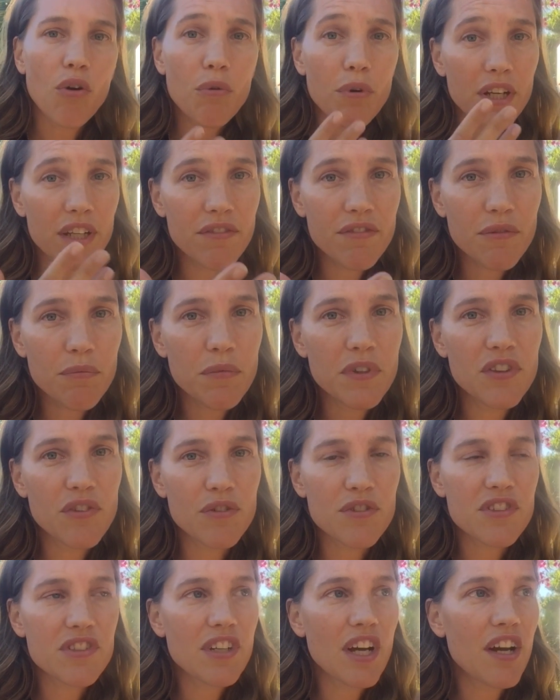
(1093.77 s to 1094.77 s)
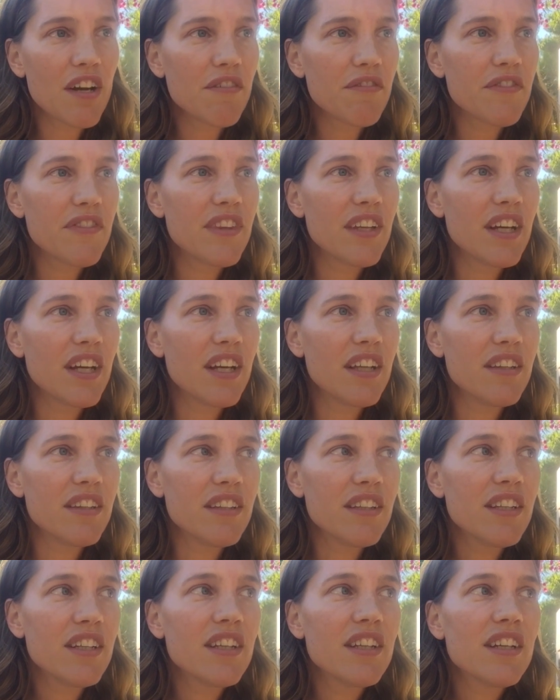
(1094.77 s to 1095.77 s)
even with yourself,
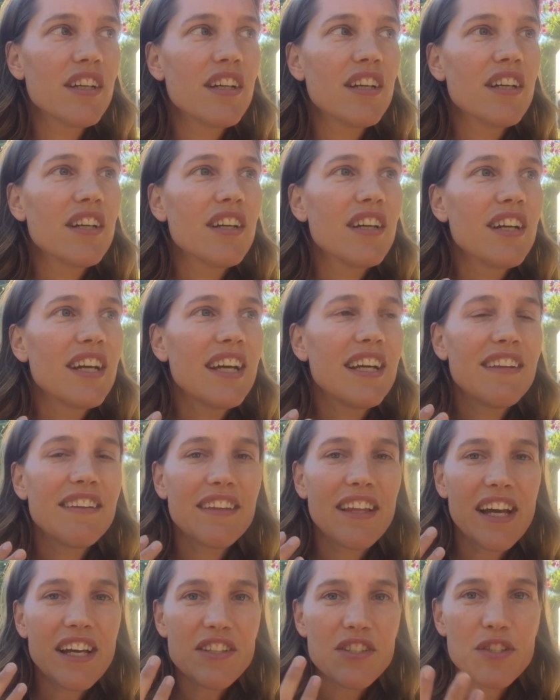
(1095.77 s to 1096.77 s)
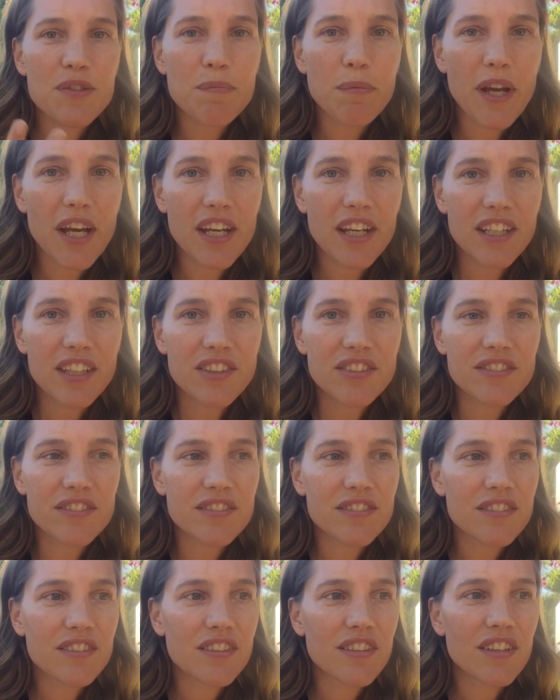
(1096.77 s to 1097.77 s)
then in that
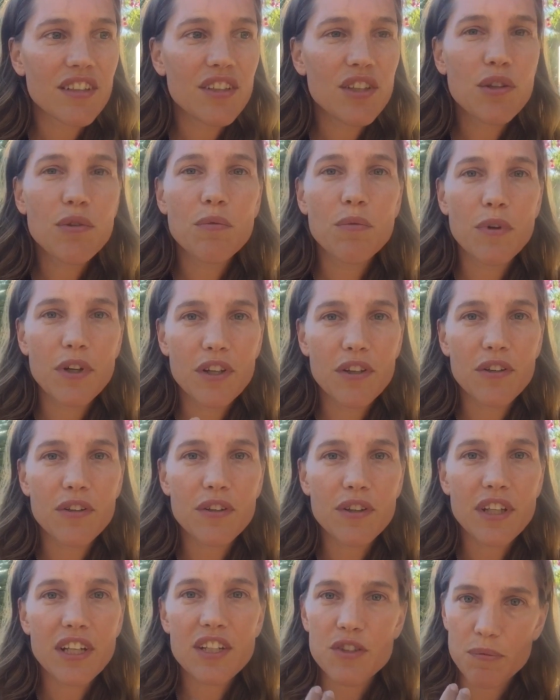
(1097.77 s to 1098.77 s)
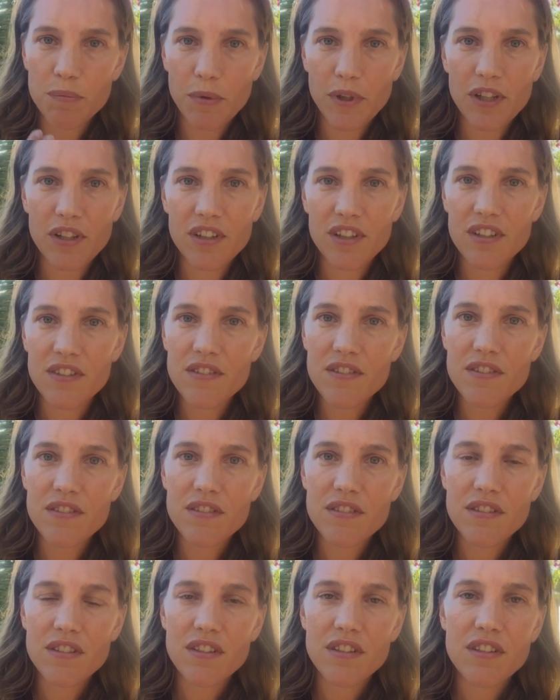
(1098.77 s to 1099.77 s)
space you will
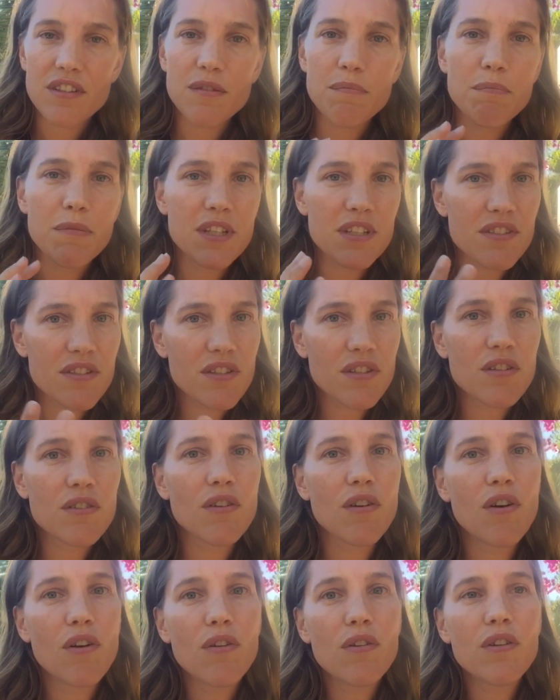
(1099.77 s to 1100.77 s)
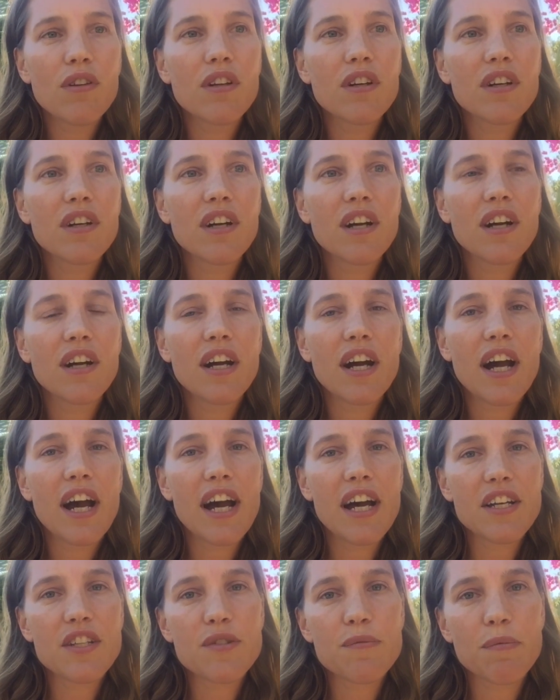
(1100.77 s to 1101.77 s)
experience the mystical
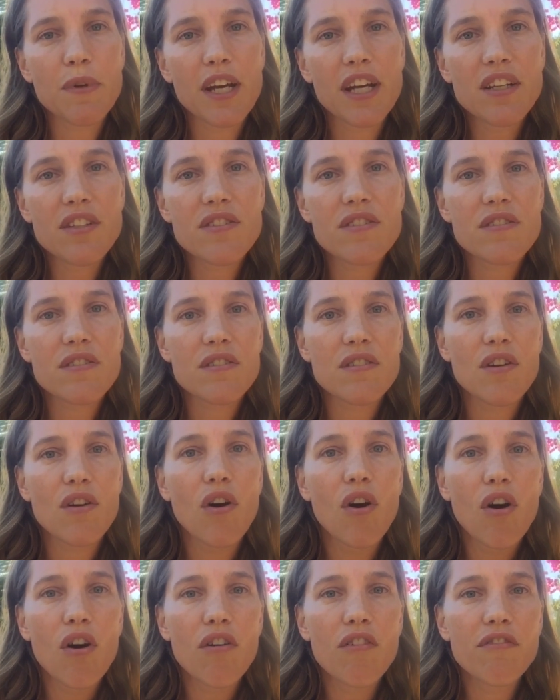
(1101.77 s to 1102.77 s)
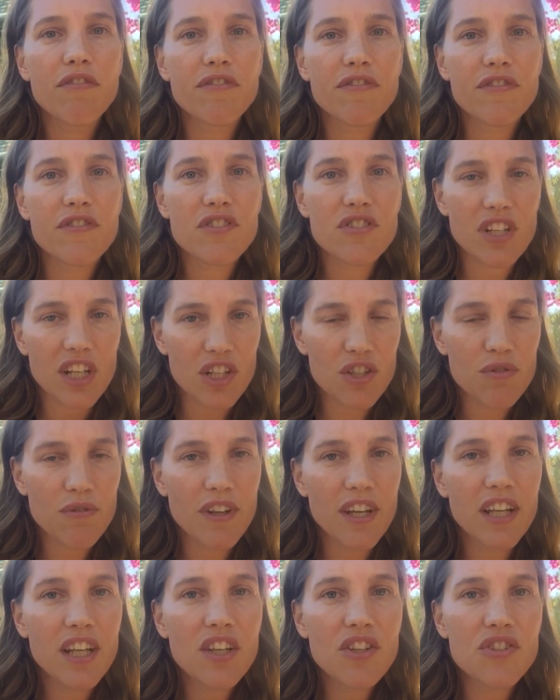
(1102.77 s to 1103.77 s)
aspects of
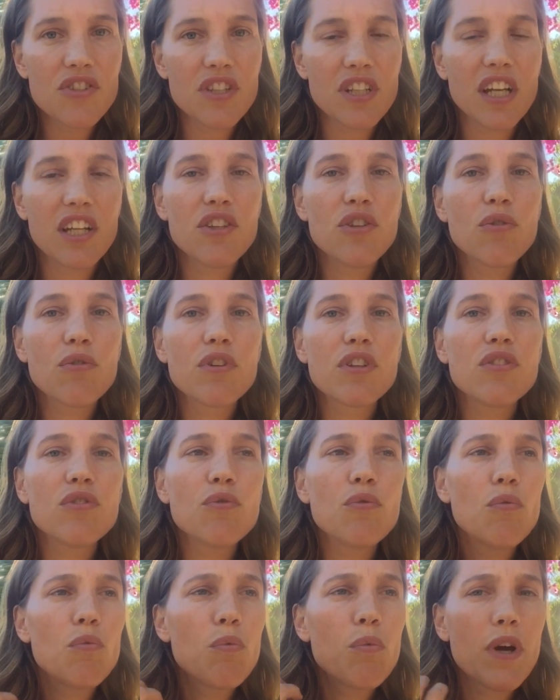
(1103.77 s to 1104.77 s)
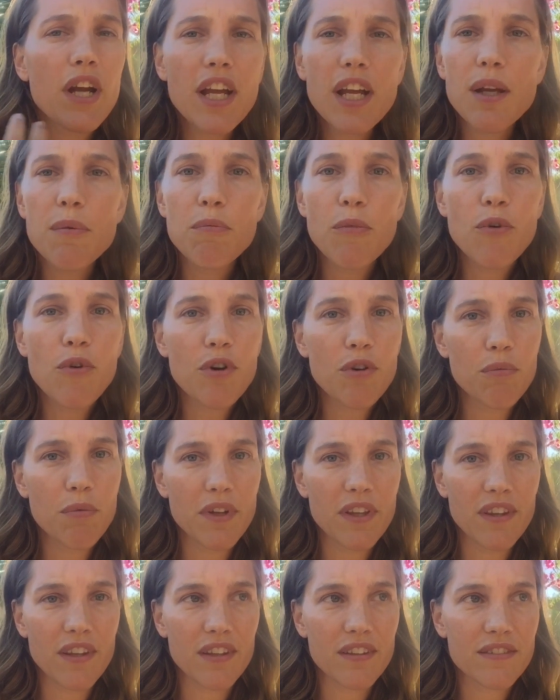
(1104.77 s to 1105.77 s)
sexual energy, and you can do way more
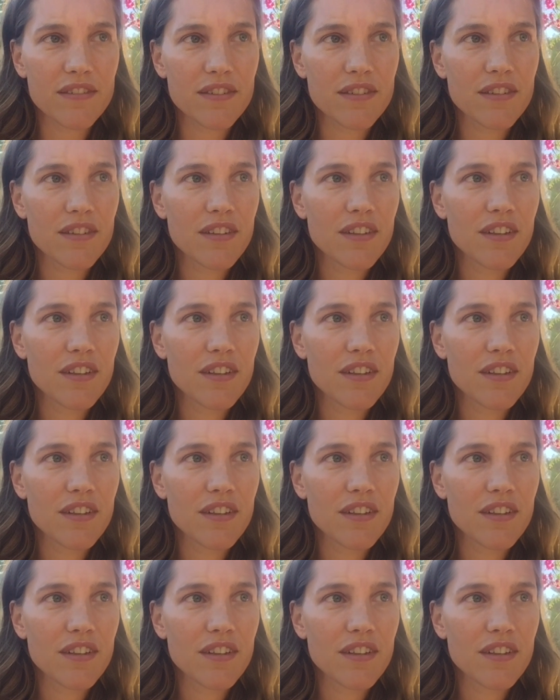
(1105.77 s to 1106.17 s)
with it.